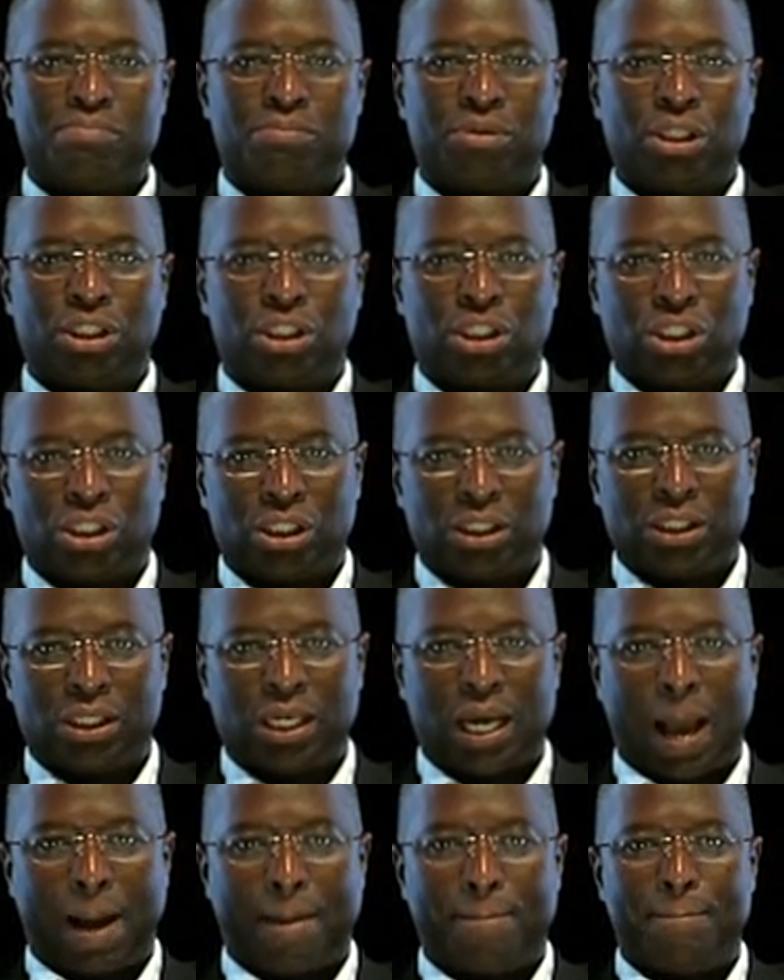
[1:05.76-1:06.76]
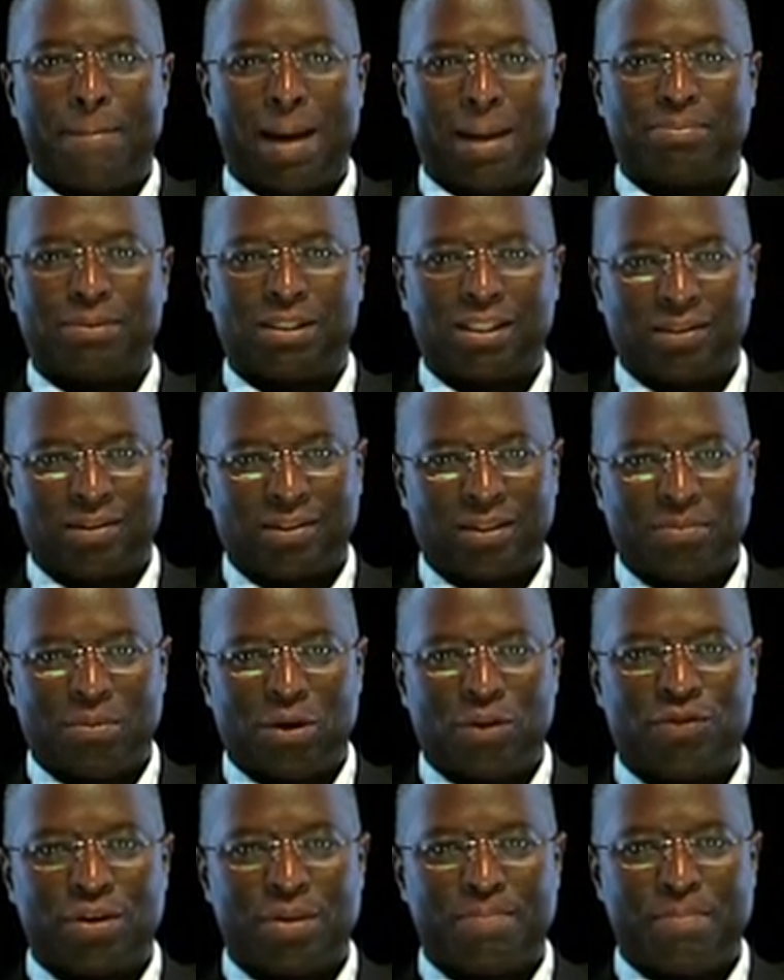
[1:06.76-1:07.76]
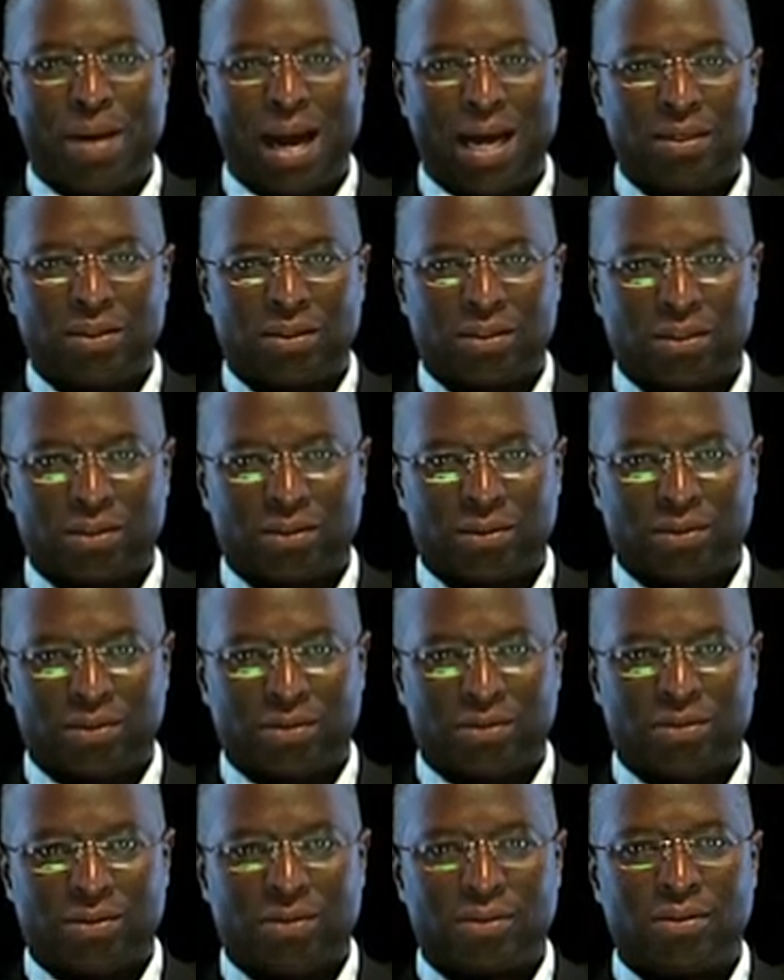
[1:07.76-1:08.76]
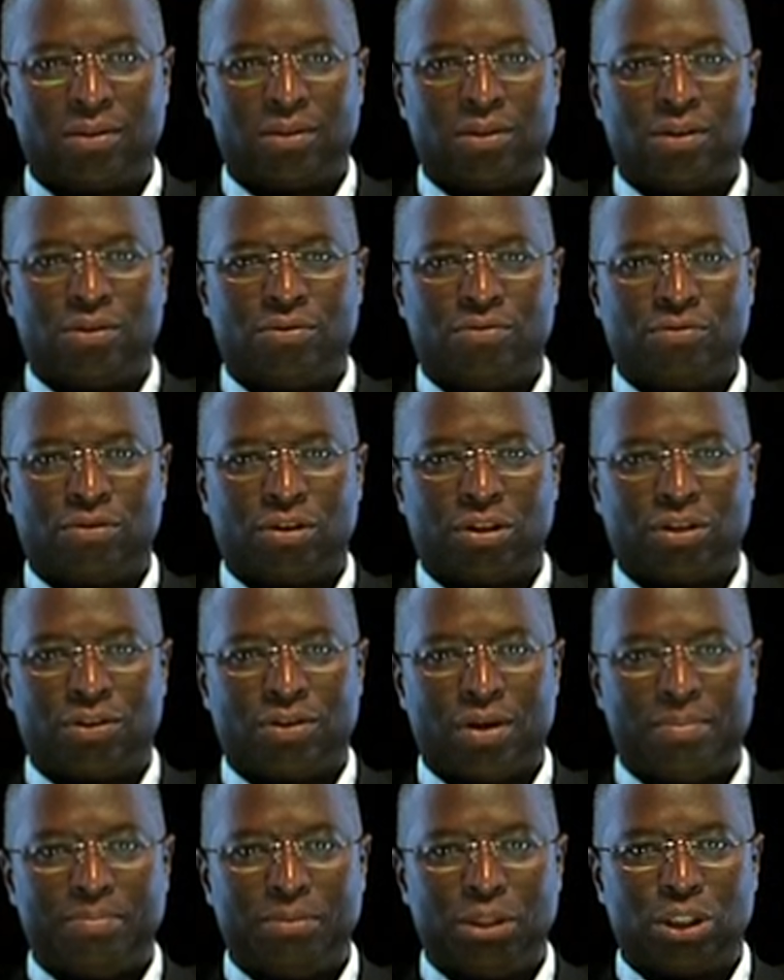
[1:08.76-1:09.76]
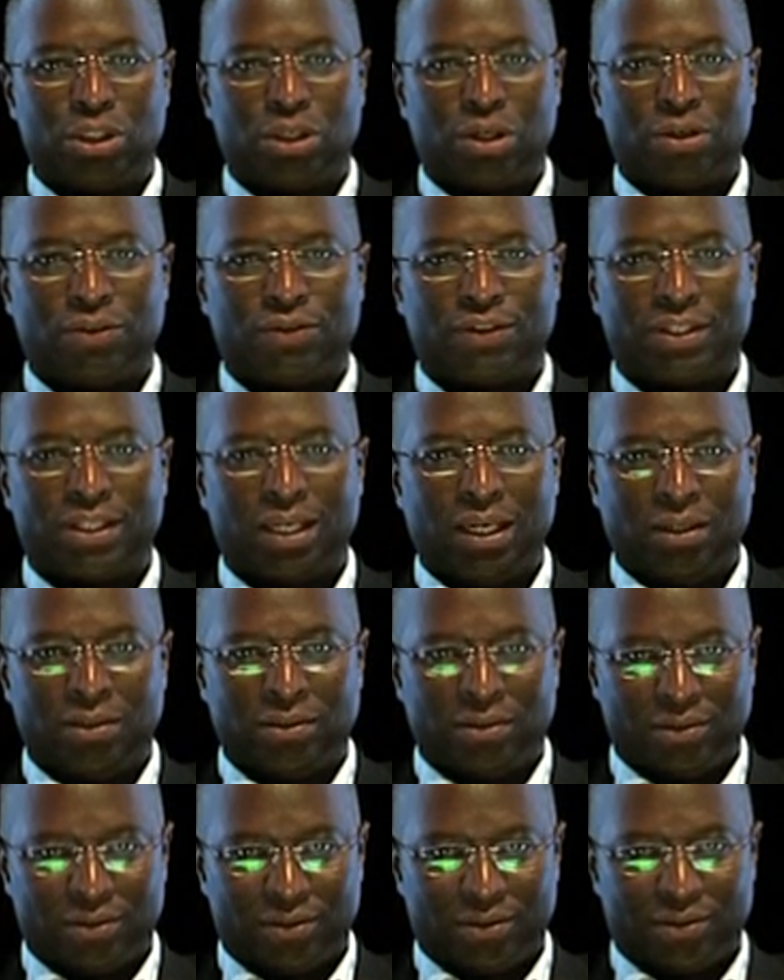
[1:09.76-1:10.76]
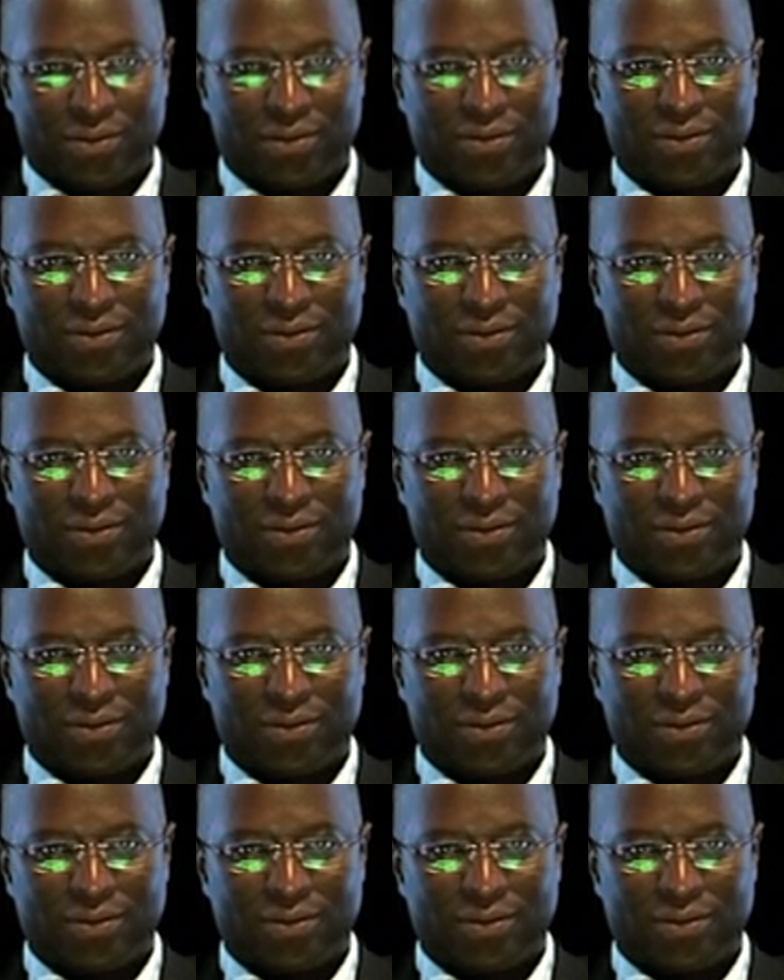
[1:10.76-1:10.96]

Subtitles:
preaching a baptism of repentance for the remission of sins.